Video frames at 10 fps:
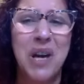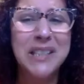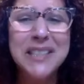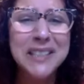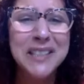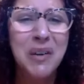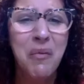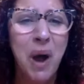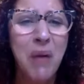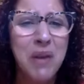what?
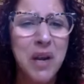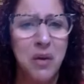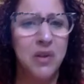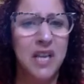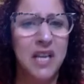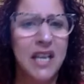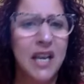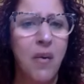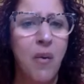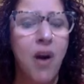Why would I go outside and
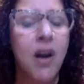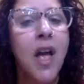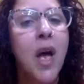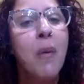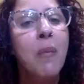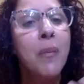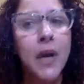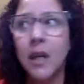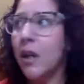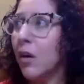take a walk?
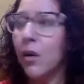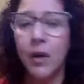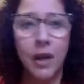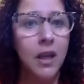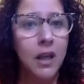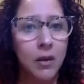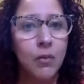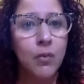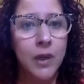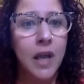But you know,
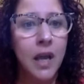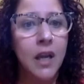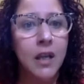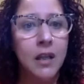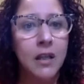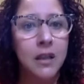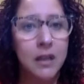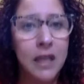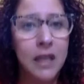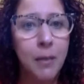when I
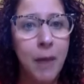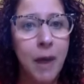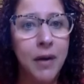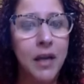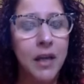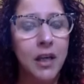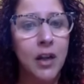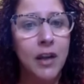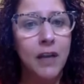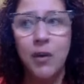think about it, you
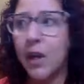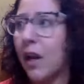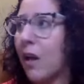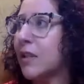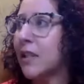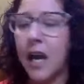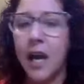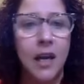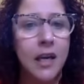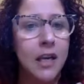like if you get
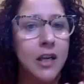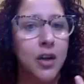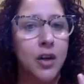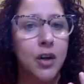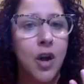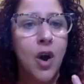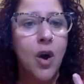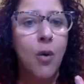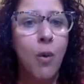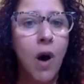outside and you're
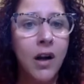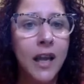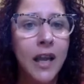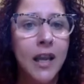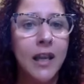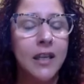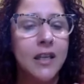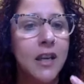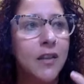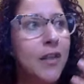walking
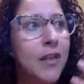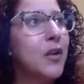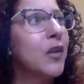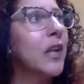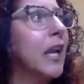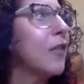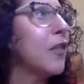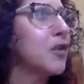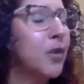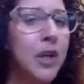and then you're looking at
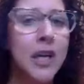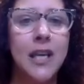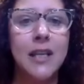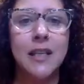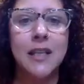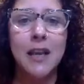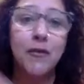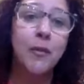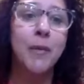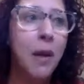the trees and
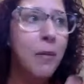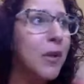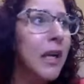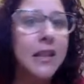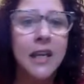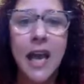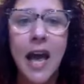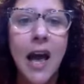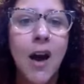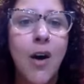then for me I'm looking at the
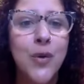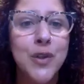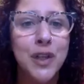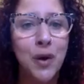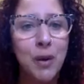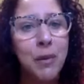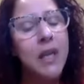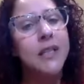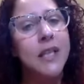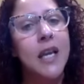cows and you know what I
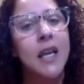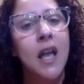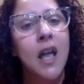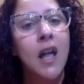mean? It's like